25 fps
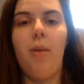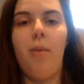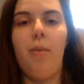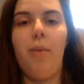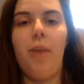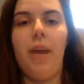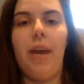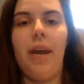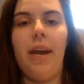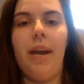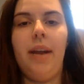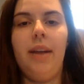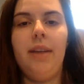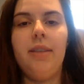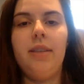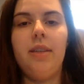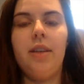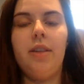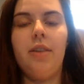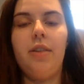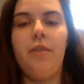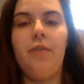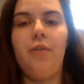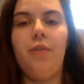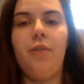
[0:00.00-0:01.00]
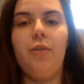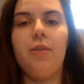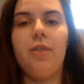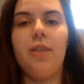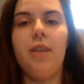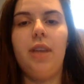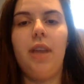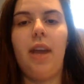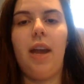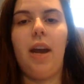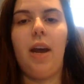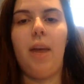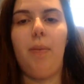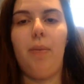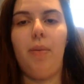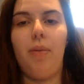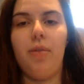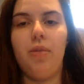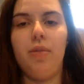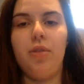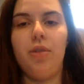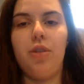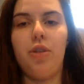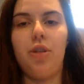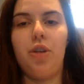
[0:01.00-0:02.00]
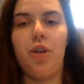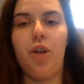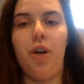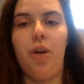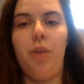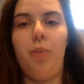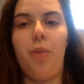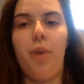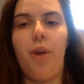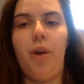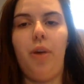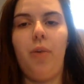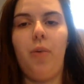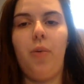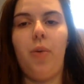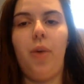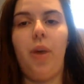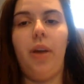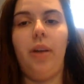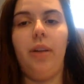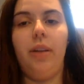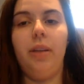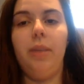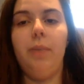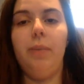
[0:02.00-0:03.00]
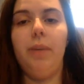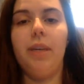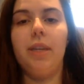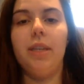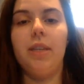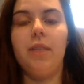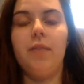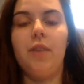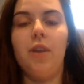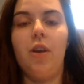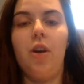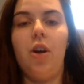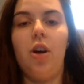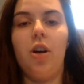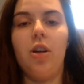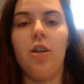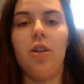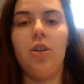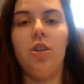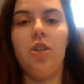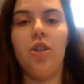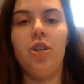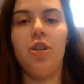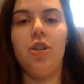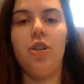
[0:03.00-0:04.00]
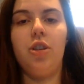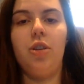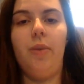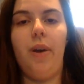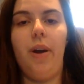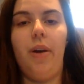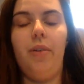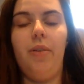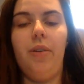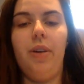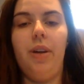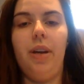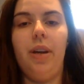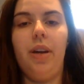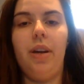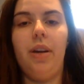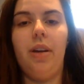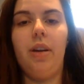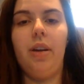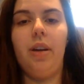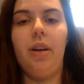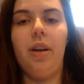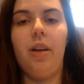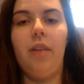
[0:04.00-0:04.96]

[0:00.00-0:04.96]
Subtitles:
Bananas and other fruits like apples turn brown quickly because of the oxygen surrounding it.